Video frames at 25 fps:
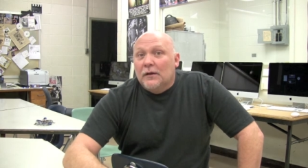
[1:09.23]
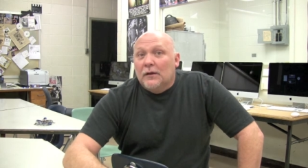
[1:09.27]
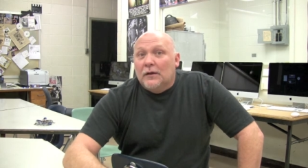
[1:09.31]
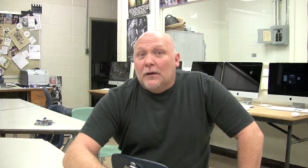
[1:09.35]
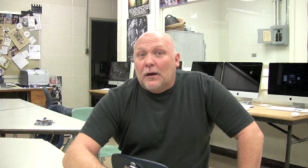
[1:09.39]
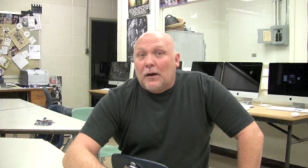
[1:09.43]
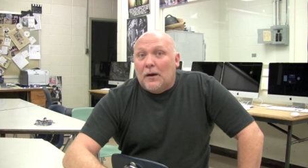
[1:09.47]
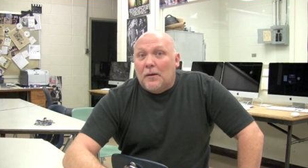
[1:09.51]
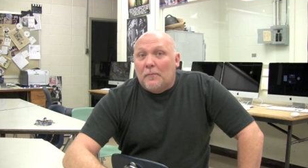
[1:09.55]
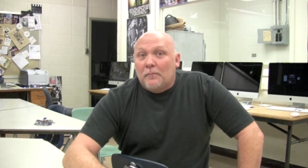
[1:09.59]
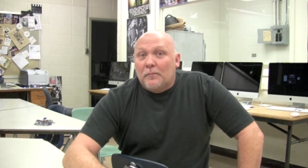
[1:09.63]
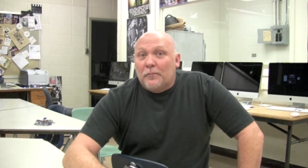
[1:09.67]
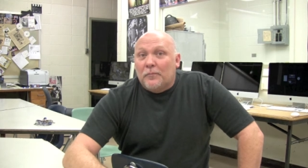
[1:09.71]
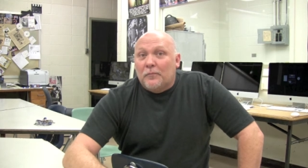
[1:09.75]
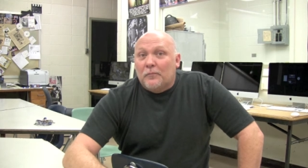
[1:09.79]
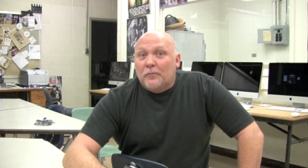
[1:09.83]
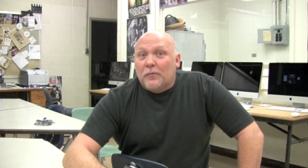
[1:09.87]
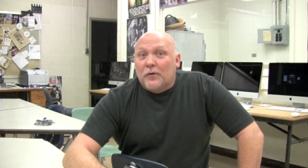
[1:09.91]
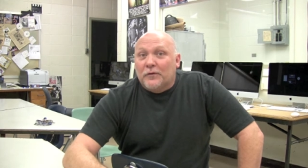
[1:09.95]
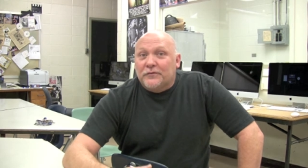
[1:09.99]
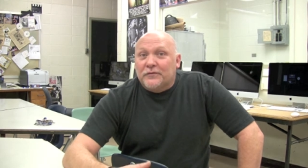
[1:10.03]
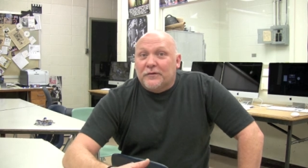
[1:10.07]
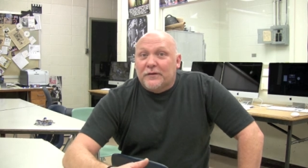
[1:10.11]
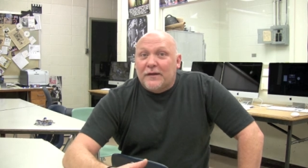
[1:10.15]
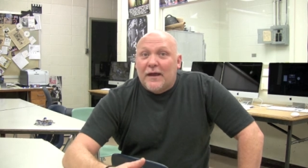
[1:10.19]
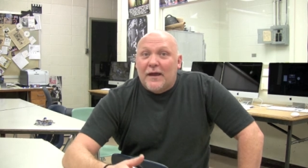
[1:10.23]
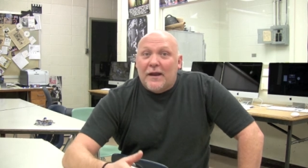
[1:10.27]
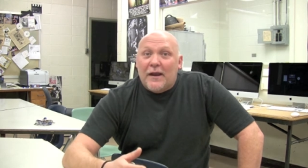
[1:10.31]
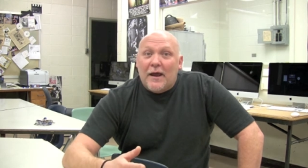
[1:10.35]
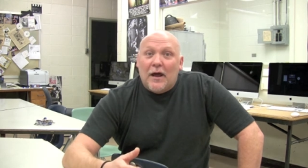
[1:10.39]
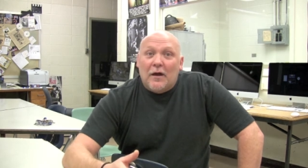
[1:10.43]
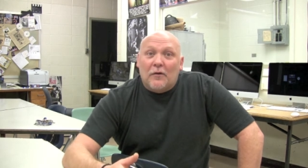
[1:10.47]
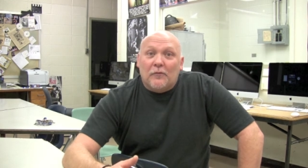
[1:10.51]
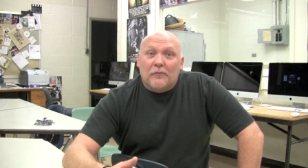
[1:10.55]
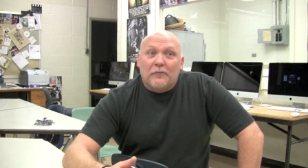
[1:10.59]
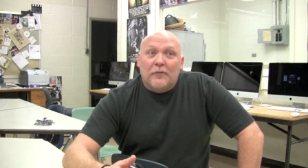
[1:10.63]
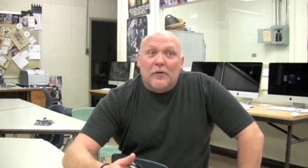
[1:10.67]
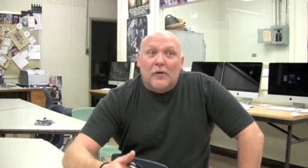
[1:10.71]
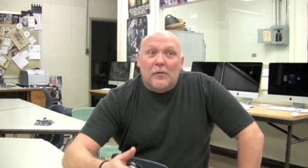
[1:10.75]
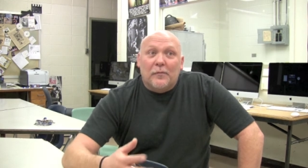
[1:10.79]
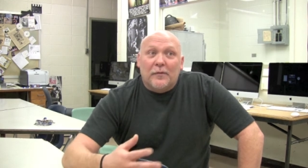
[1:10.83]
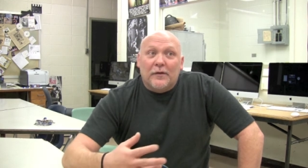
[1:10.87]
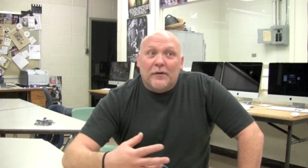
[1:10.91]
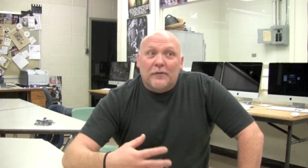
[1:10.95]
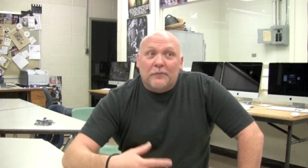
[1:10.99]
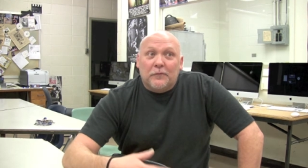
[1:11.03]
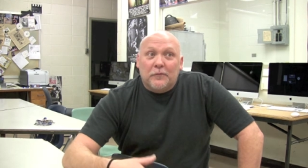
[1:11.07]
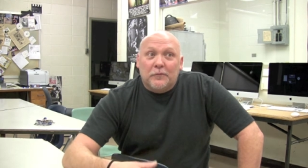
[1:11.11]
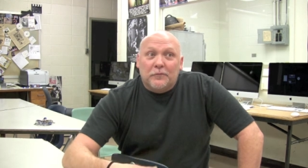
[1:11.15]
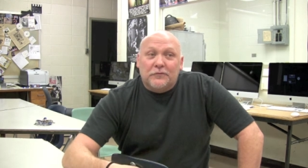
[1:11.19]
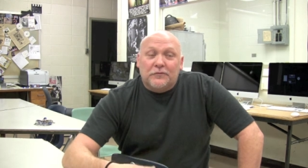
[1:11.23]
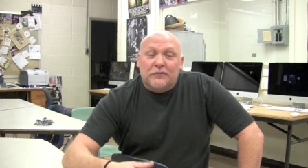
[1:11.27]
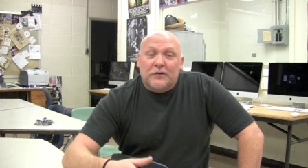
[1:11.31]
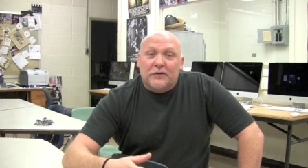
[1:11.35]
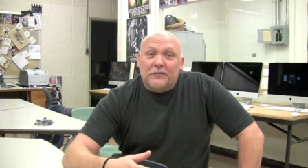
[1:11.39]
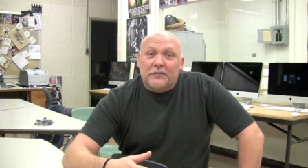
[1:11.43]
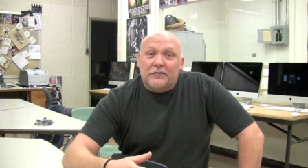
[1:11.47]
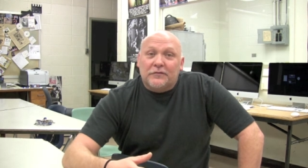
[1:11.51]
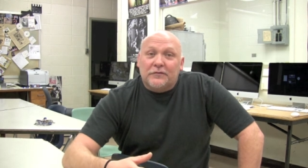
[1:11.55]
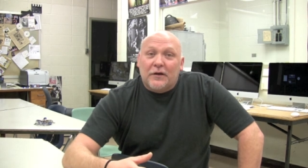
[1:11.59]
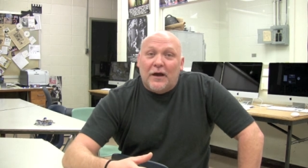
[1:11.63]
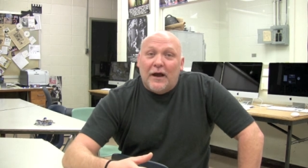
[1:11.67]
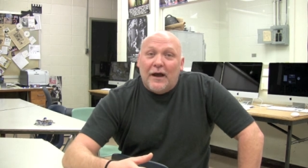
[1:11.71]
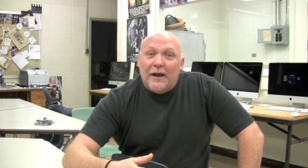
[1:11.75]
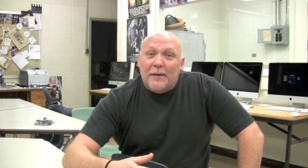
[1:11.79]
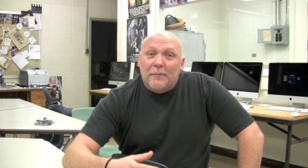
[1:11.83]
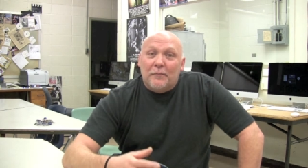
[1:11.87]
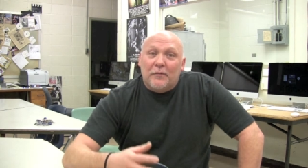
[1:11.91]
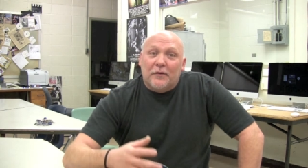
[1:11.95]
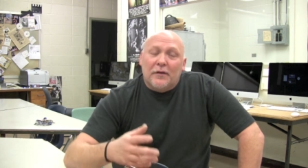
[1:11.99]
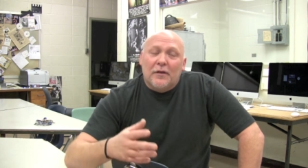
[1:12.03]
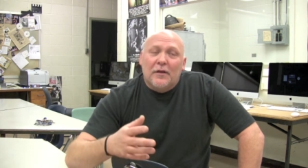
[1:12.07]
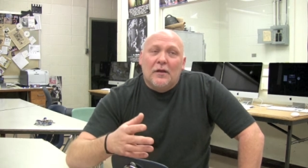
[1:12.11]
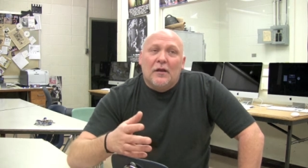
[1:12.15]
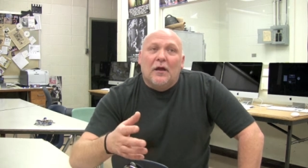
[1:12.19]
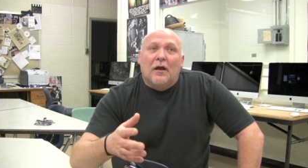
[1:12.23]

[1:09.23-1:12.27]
Um, once again, how film influenced our society, but